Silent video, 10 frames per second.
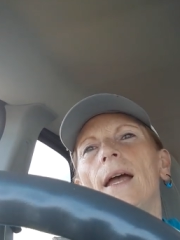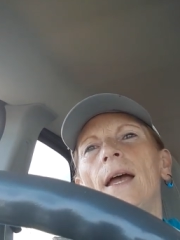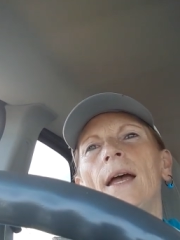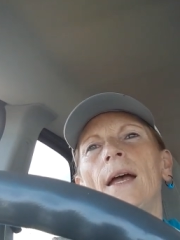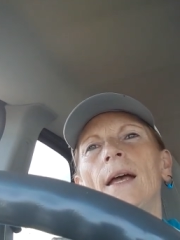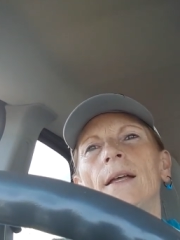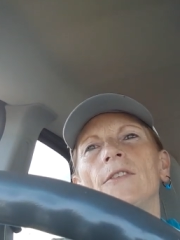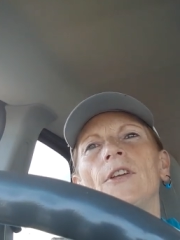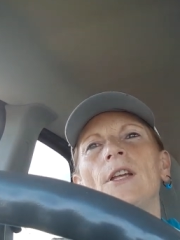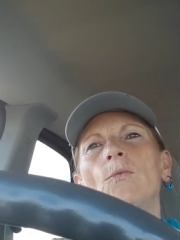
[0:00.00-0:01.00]
And
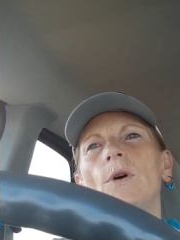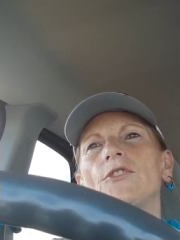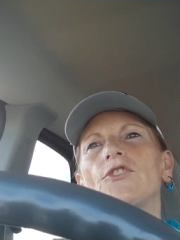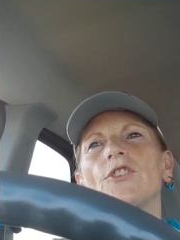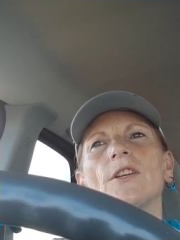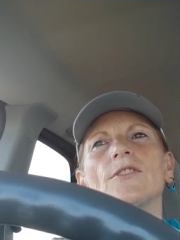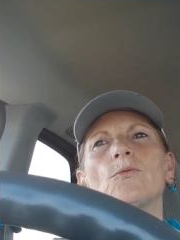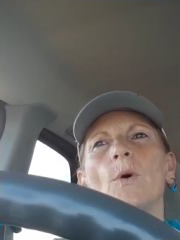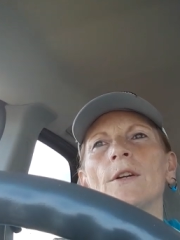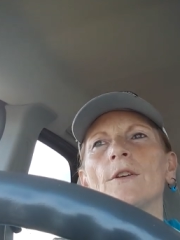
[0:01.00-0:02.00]
he was
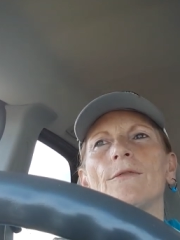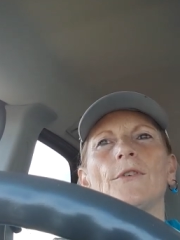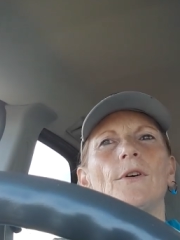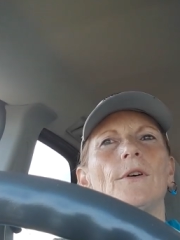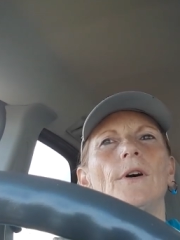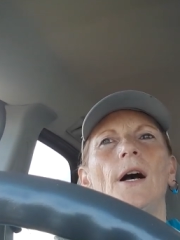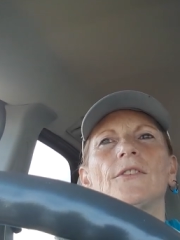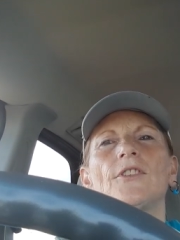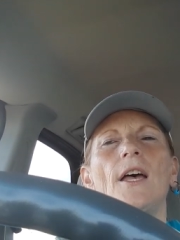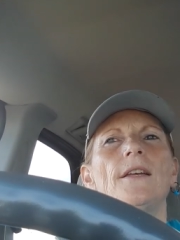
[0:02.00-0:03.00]
just wonderful.
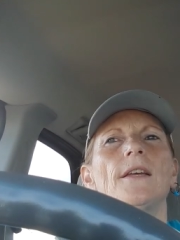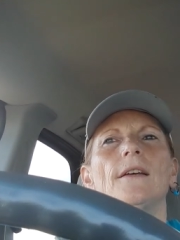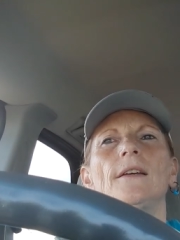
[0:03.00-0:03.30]
I'll tell you,